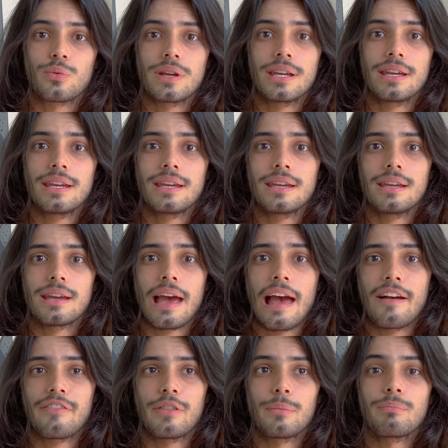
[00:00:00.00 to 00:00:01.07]
we
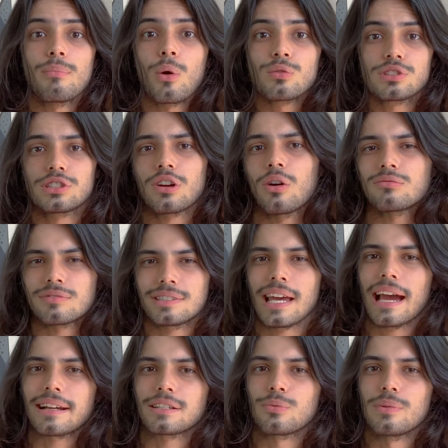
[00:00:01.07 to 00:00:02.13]
have the most contact
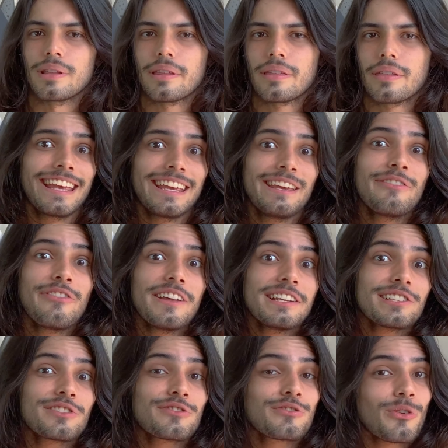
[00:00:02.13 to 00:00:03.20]
with, even
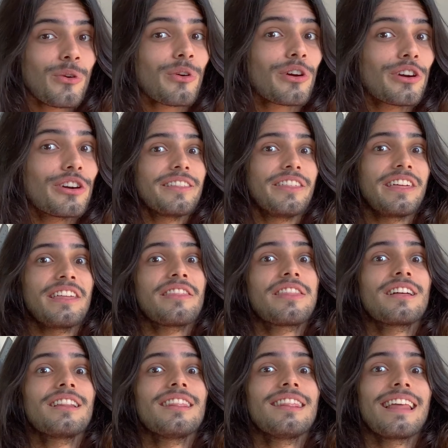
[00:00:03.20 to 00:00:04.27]
stronger than
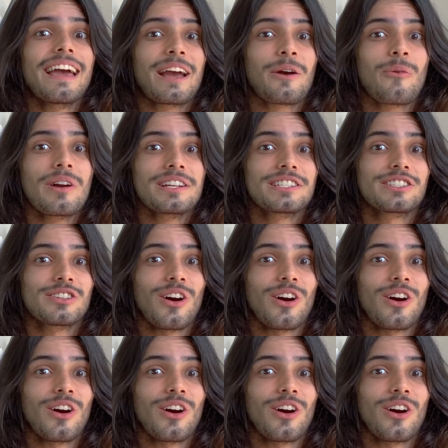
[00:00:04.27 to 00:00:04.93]
the languages